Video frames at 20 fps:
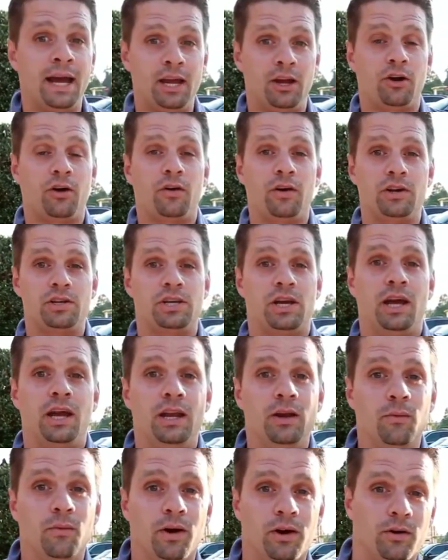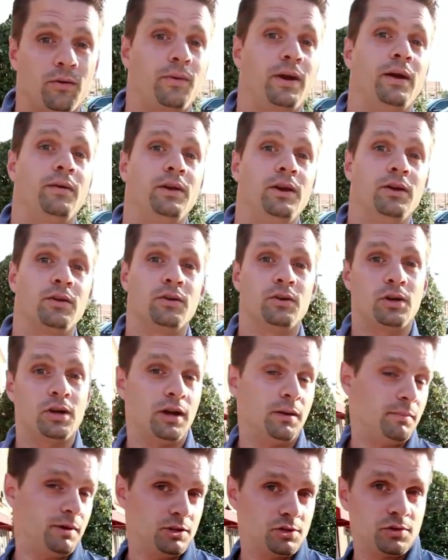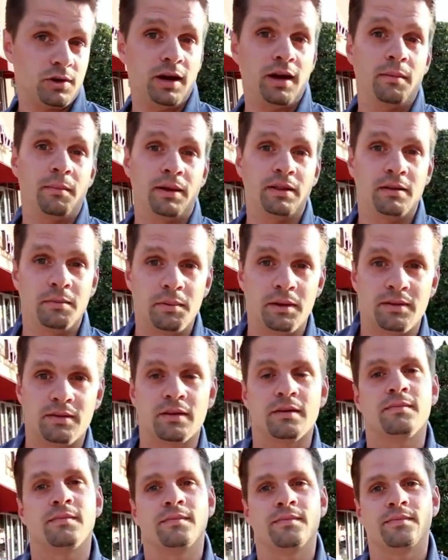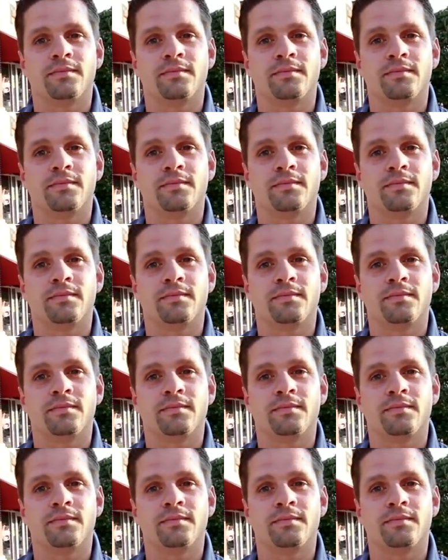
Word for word: I encourage anyone around here to come and try Amante Pizza.